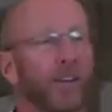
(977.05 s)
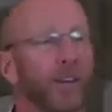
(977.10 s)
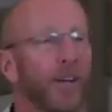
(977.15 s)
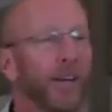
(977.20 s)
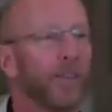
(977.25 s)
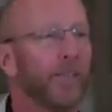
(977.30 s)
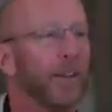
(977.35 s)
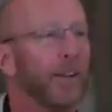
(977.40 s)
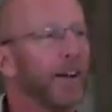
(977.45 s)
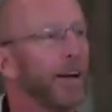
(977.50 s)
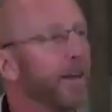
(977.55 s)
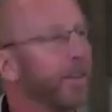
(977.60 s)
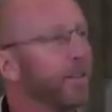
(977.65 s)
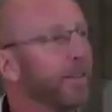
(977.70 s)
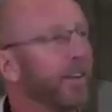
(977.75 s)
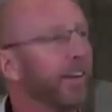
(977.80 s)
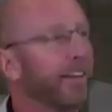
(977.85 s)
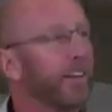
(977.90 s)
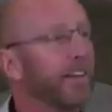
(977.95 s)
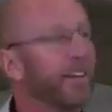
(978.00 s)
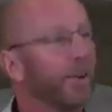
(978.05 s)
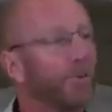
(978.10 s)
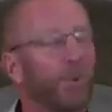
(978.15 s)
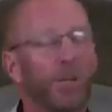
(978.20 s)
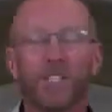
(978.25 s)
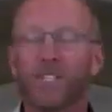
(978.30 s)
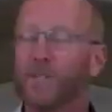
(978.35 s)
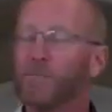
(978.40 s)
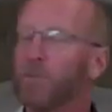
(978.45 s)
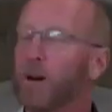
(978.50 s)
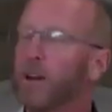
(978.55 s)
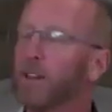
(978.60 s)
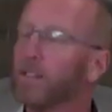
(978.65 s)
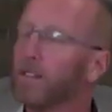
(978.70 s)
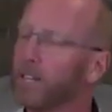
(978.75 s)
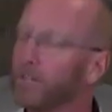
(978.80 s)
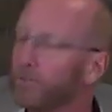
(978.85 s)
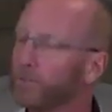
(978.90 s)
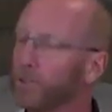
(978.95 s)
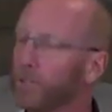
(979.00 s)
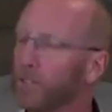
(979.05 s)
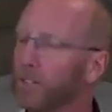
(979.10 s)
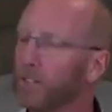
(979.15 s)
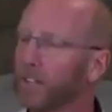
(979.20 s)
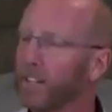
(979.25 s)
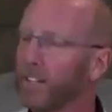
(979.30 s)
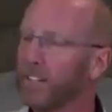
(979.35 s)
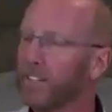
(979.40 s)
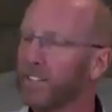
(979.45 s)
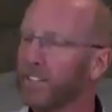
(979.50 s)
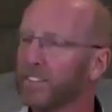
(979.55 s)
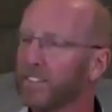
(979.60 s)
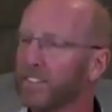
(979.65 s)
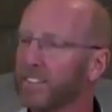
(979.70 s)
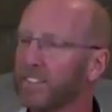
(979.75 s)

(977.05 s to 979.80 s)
And then I think, what does my life look like?